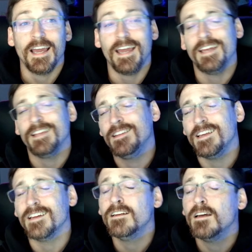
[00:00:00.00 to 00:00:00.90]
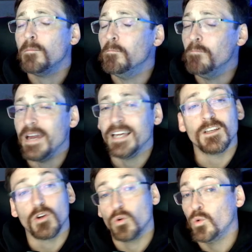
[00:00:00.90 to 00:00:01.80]
and then makes
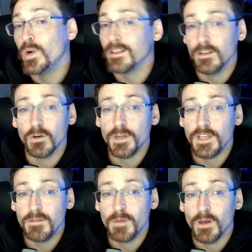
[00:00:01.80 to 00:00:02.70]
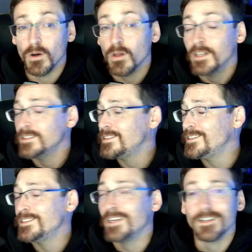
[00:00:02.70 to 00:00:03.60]
a quick little email,
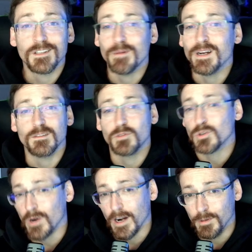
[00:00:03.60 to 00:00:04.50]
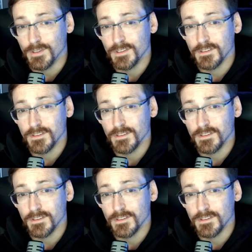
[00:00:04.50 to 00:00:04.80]
sends it out to my subscribers.